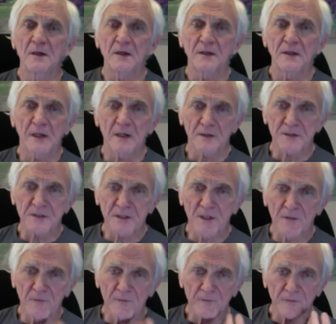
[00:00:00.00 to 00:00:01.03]
that our
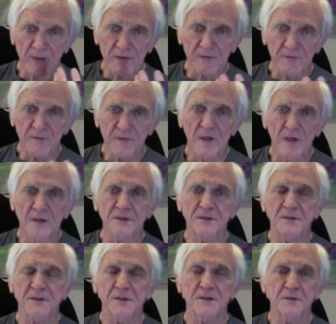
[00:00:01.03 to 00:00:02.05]
self reflective
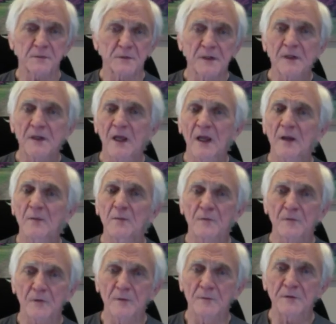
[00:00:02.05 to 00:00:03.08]
consciousness really came
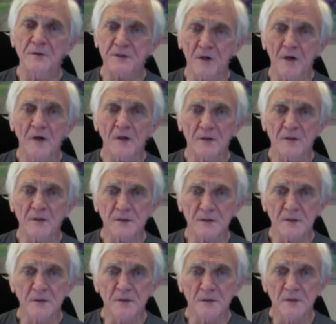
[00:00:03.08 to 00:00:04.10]
from the stars.
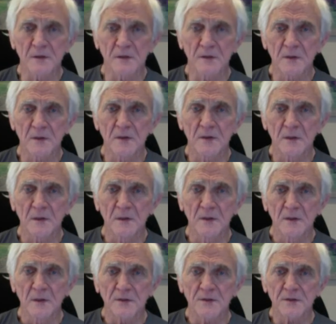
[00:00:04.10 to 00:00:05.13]

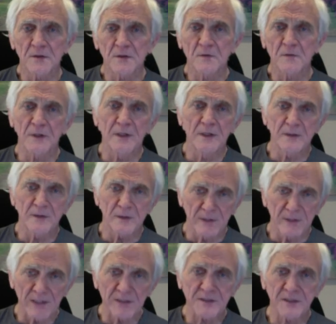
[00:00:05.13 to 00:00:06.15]
So, in
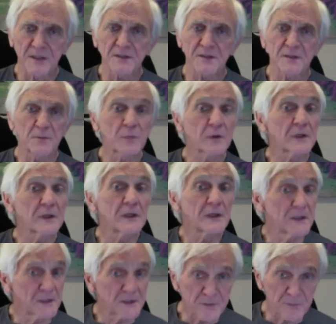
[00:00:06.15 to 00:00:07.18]
that sense, the
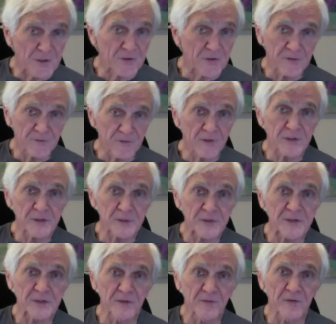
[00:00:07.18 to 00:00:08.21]
Pleiades, very, very
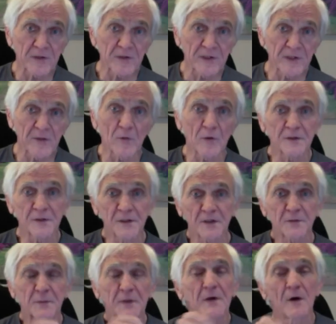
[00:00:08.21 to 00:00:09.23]
specifically, or
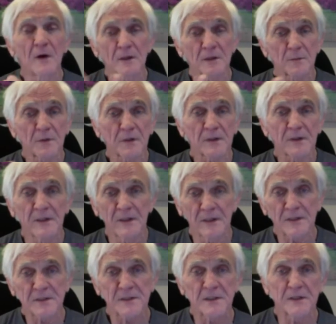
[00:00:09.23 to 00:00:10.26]
just beyond the
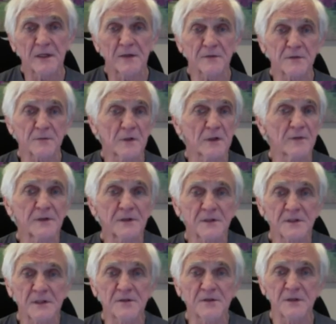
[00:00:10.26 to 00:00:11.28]
Pleiades, he, that was one of his
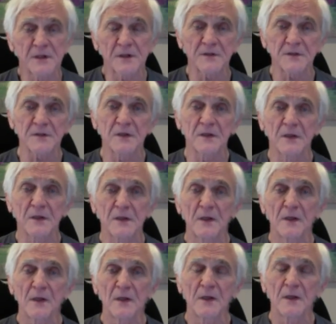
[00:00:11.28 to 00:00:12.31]
teachings,
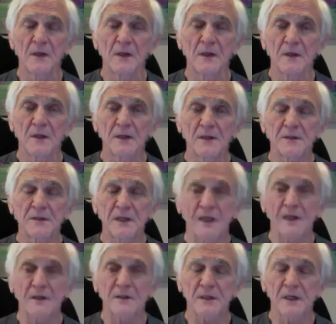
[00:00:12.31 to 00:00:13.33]
is
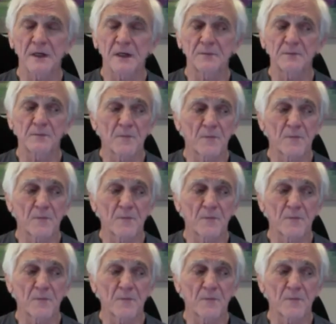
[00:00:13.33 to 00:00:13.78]
that. Um,